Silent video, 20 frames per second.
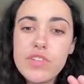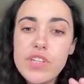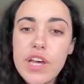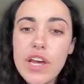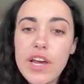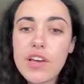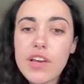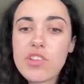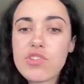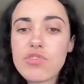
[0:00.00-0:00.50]

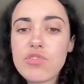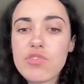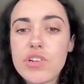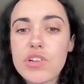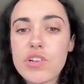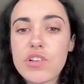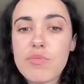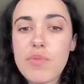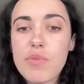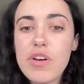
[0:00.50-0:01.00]
texture and
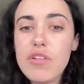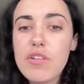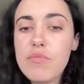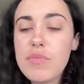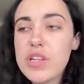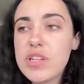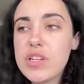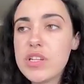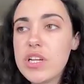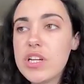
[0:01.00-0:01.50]

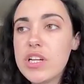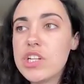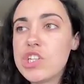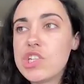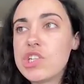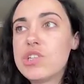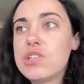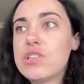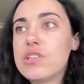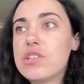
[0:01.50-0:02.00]

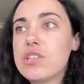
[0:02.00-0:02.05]
experimentation